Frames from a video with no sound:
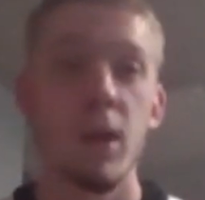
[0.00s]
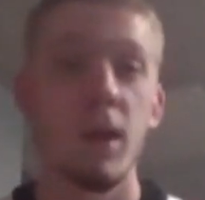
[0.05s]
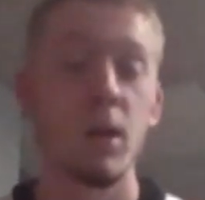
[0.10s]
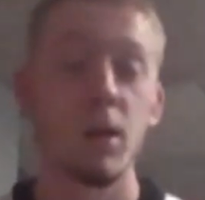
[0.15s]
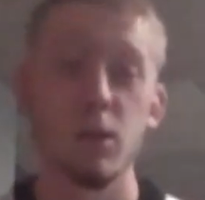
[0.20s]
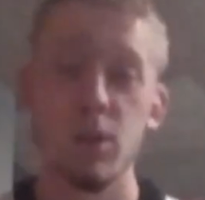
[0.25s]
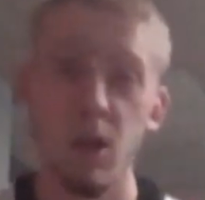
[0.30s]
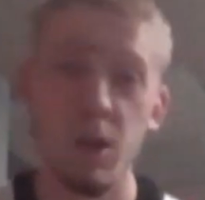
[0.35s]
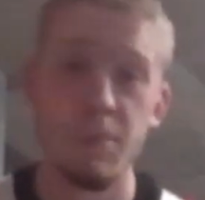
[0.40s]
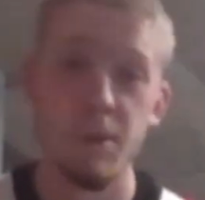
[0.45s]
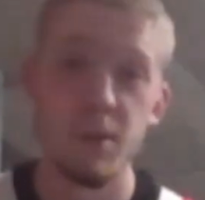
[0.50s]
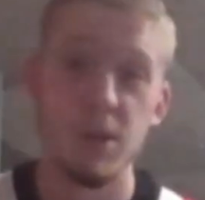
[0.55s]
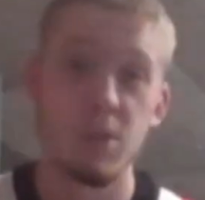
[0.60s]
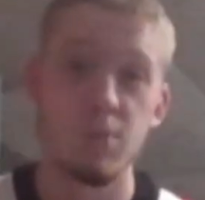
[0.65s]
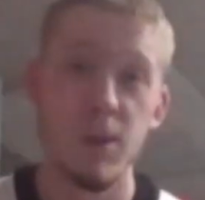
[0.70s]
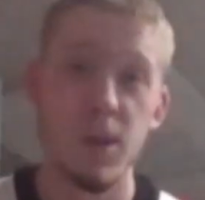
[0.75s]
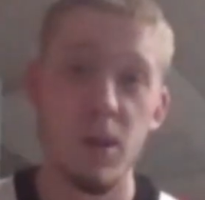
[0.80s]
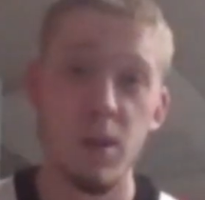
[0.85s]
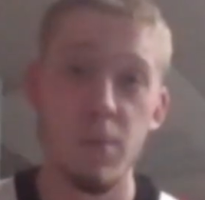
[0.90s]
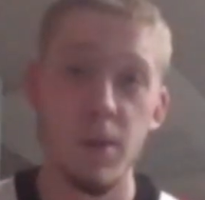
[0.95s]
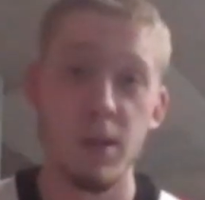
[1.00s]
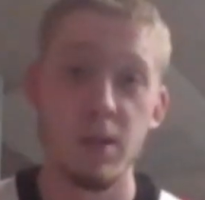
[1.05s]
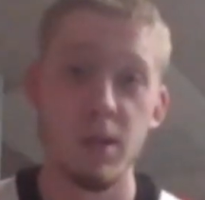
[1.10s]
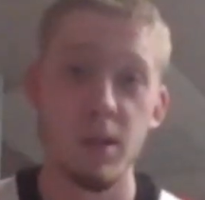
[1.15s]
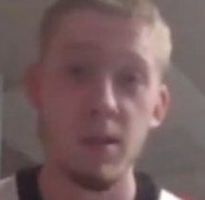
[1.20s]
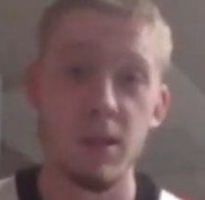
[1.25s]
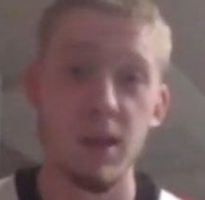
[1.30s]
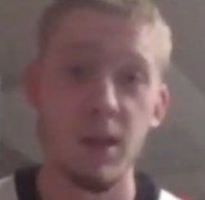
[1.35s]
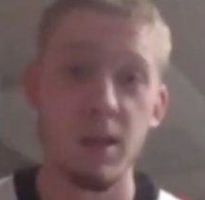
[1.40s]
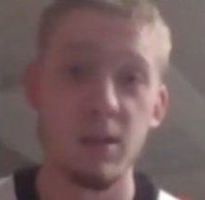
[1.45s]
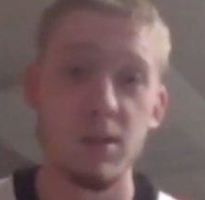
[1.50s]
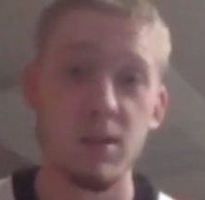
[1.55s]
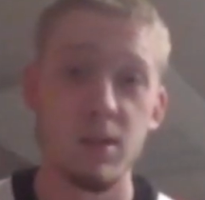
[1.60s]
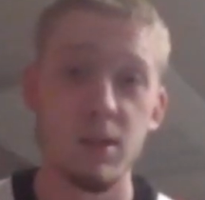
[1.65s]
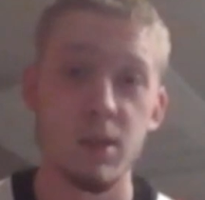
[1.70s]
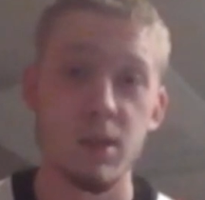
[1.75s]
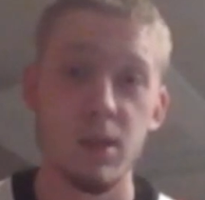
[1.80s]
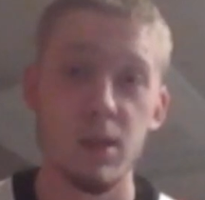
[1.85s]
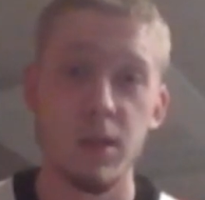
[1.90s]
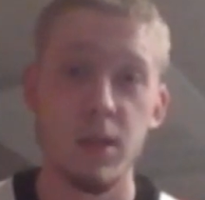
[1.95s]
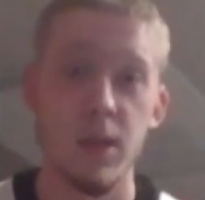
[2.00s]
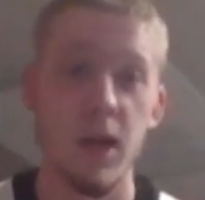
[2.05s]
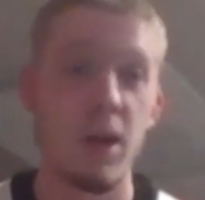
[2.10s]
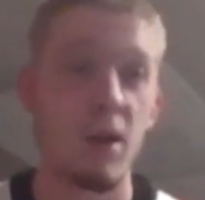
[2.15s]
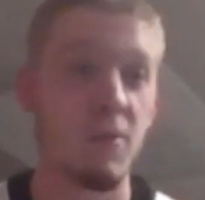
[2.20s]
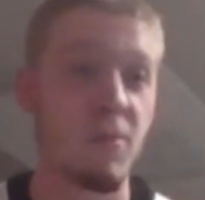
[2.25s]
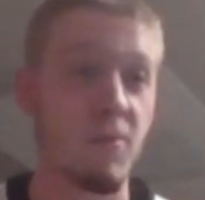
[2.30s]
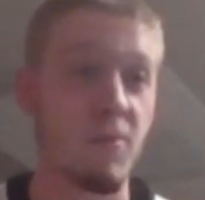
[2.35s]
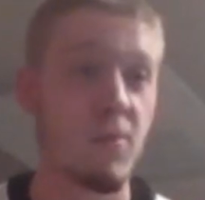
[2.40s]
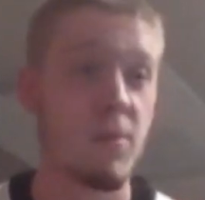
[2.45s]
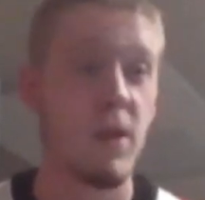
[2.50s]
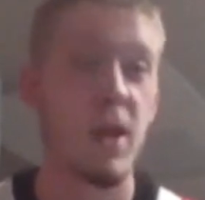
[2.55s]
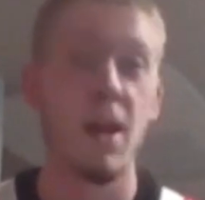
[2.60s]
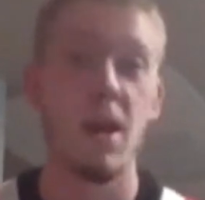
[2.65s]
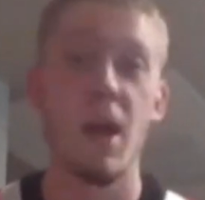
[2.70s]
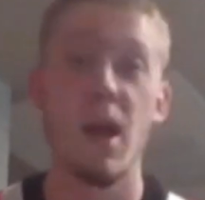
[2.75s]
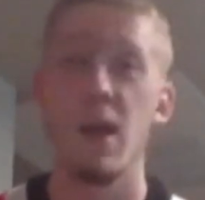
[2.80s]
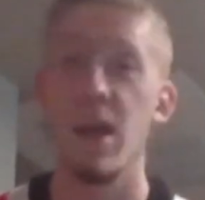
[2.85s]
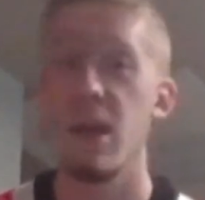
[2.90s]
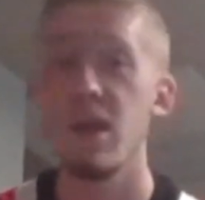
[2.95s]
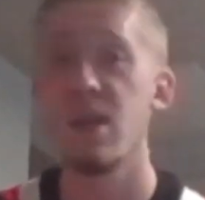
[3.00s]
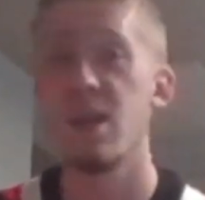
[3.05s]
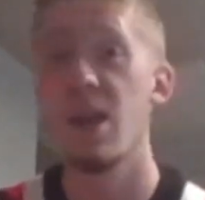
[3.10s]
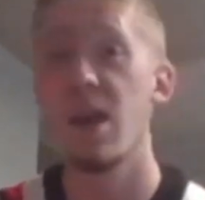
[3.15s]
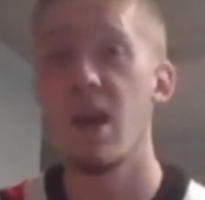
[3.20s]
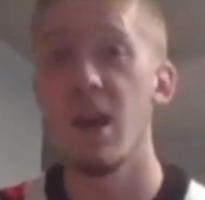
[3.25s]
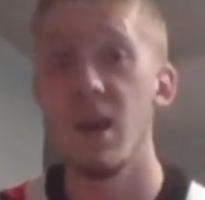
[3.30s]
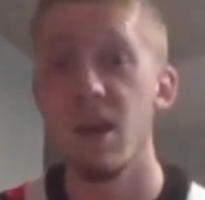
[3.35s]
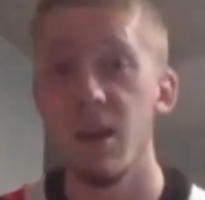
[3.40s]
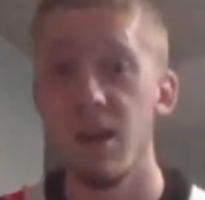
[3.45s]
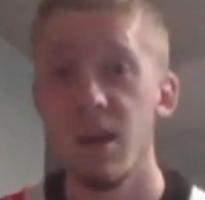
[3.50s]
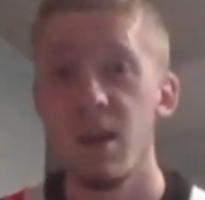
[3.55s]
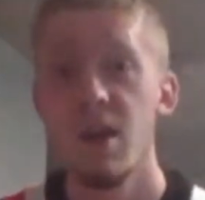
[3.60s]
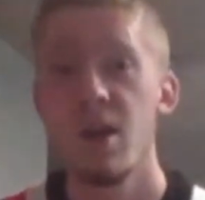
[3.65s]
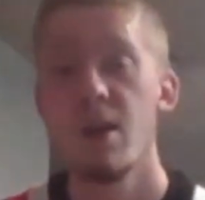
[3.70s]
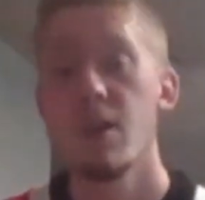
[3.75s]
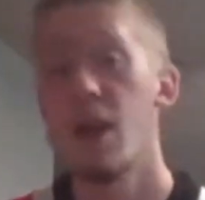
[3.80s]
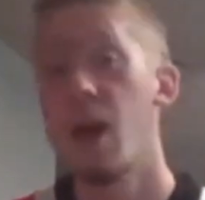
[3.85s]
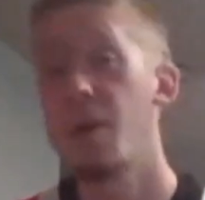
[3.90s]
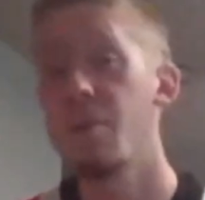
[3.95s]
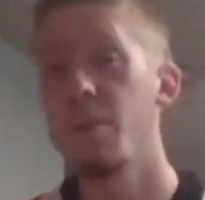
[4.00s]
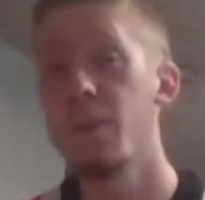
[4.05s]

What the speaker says: Columbus has been in the mix of things, kind of They haven't